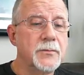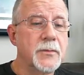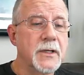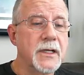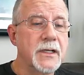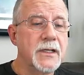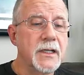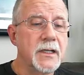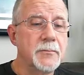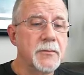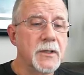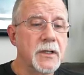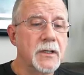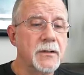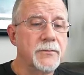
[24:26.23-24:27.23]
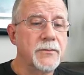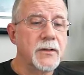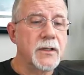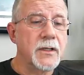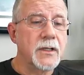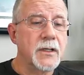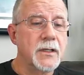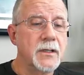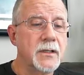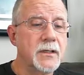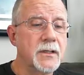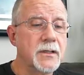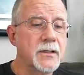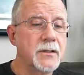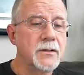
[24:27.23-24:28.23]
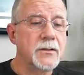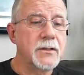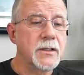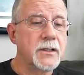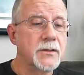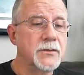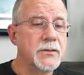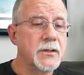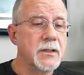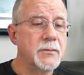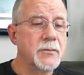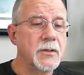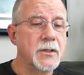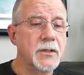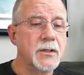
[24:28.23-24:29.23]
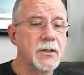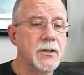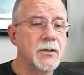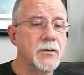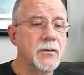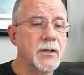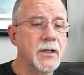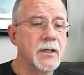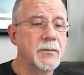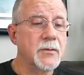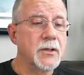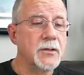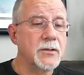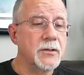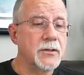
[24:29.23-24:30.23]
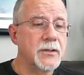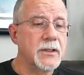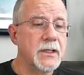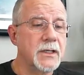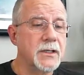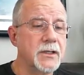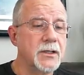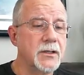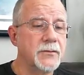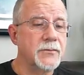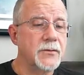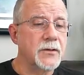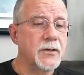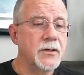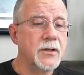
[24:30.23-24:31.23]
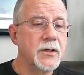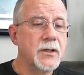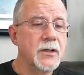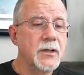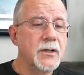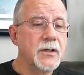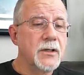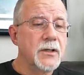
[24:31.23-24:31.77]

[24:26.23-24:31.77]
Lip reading: This is by date modified. Okay, so I'm going to go and I'm going to look down here for,